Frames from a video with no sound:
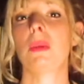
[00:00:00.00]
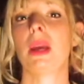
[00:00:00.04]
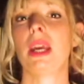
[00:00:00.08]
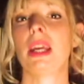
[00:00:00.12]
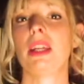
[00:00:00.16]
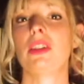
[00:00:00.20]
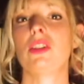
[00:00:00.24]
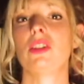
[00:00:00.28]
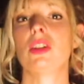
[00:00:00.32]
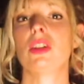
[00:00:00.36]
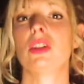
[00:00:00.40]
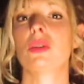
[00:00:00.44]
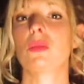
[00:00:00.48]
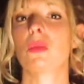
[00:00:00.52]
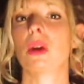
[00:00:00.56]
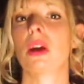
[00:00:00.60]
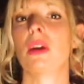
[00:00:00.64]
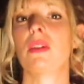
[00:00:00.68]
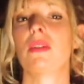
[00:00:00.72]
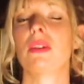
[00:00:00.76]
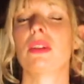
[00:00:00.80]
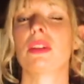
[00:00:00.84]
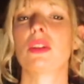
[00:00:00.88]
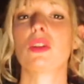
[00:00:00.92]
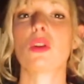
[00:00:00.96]
pages,
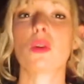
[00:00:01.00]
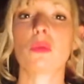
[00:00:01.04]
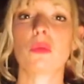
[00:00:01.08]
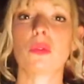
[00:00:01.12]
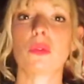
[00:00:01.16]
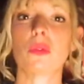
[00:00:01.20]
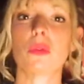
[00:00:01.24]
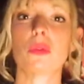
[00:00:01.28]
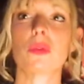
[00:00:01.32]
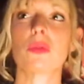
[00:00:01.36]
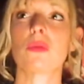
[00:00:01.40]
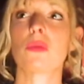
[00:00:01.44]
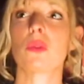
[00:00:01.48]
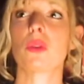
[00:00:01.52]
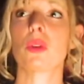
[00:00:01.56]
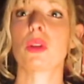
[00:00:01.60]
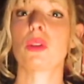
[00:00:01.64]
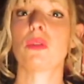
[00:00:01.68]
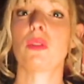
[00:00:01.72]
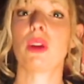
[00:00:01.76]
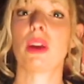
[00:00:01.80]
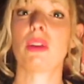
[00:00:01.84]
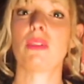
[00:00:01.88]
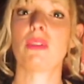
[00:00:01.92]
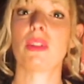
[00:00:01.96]
whereas novels
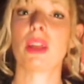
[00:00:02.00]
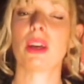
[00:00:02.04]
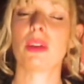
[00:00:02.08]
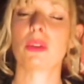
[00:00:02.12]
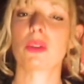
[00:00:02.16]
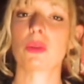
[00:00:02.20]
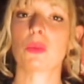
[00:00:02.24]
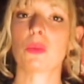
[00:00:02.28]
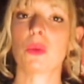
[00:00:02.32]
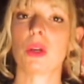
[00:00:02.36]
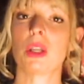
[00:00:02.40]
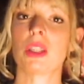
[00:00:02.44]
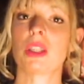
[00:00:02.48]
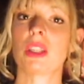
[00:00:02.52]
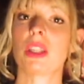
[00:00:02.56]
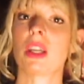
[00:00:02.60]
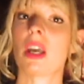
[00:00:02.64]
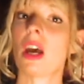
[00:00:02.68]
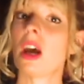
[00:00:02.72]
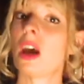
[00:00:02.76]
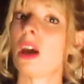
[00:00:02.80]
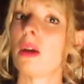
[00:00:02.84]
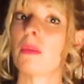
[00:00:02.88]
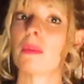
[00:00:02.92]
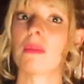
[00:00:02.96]
45,000 words and
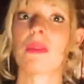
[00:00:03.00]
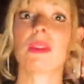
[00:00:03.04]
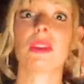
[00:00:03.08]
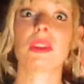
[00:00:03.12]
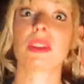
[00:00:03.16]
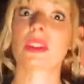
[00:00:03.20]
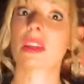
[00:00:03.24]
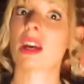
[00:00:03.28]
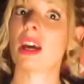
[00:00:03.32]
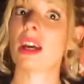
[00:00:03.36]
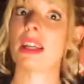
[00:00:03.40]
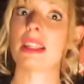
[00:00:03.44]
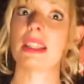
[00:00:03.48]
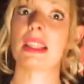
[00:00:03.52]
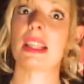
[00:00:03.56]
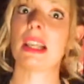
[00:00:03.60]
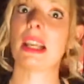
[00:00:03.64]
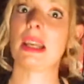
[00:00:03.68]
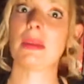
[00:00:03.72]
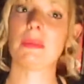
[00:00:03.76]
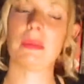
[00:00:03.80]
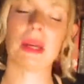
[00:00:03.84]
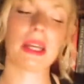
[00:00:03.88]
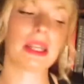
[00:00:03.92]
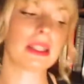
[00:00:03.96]
up, the sky's the
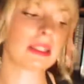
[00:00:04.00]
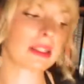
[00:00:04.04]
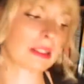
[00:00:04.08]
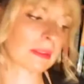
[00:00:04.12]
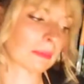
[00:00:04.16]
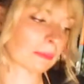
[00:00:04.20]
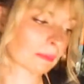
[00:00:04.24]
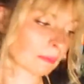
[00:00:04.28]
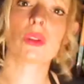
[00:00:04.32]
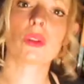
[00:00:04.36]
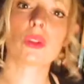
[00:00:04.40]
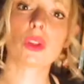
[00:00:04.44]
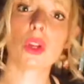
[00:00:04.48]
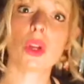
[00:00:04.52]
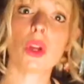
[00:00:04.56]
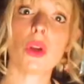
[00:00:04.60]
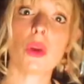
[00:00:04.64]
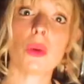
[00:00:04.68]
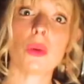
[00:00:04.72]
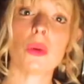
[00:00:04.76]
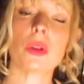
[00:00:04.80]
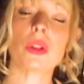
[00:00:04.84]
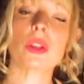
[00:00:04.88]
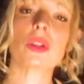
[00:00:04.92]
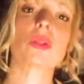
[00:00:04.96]
limit.
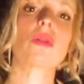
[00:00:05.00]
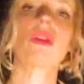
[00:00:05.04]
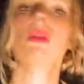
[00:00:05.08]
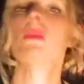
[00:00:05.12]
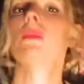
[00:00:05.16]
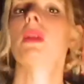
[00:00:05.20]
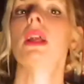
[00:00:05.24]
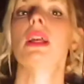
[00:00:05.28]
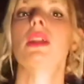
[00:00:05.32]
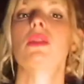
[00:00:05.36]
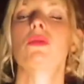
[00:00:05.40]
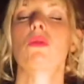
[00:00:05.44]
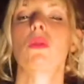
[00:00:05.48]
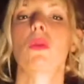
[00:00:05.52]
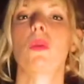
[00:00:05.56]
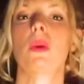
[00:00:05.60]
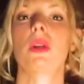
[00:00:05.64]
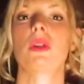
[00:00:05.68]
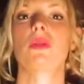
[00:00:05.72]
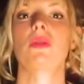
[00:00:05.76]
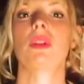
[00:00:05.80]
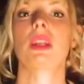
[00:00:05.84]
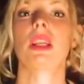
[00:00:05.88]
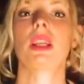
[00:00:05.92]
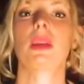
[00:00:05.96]
2, screenplays are
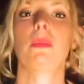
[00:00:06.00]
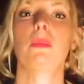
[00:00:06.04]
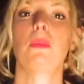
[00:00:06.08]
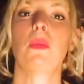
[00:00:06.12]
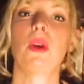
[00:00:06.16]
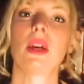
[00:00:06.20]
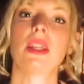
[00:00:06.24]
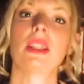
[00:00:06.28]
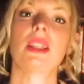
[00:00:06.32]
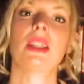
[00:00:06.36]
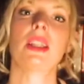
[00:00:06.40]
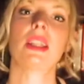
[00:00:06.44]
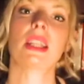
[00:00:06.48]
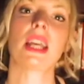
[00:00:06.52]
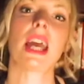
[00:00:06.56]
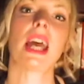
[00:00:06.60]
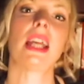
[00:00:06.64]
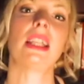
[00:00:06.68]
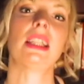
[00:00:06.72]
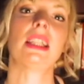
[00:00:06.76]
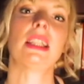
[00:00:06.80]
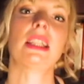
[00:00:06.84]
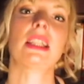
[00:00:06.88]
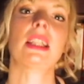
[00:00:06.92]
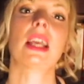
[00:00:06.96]
always written in present
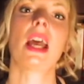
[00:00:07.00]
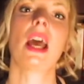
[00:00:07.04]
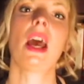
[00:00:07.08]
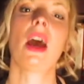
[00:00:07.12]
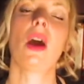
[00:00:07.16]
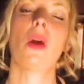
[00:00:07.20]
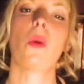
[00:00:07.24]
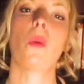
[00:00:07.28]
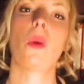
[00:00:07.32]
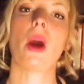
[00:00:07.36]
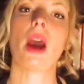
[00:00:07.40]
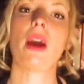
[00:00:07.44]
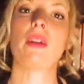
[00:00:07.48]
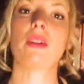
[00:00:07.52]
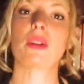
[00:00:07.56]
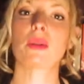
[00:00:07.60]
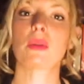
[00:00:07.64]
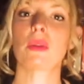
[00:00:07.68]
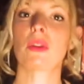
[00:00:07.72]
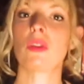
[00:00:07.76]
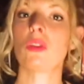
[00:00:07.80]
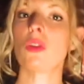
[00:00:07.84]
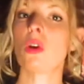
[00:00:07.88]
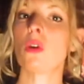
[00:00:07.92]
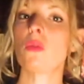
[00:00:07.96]
tense, whereas
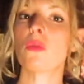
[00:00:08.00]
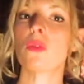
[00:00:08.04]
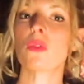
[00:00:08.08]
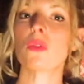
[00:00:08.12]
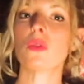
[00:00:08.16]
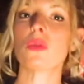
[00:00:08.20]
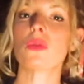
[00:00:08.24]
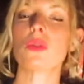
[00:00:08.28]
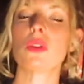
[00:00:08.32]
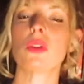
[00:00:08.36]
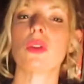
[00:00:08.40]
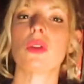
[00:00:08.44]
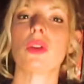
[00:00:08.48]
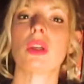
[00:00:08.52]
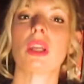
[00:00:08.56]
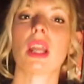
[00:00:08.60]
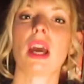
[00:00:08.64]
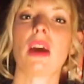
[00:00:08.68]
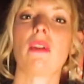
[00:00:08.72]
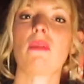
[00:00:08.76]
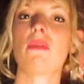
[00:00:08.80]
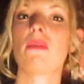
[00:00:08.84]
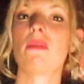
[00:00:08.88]
with novels you can have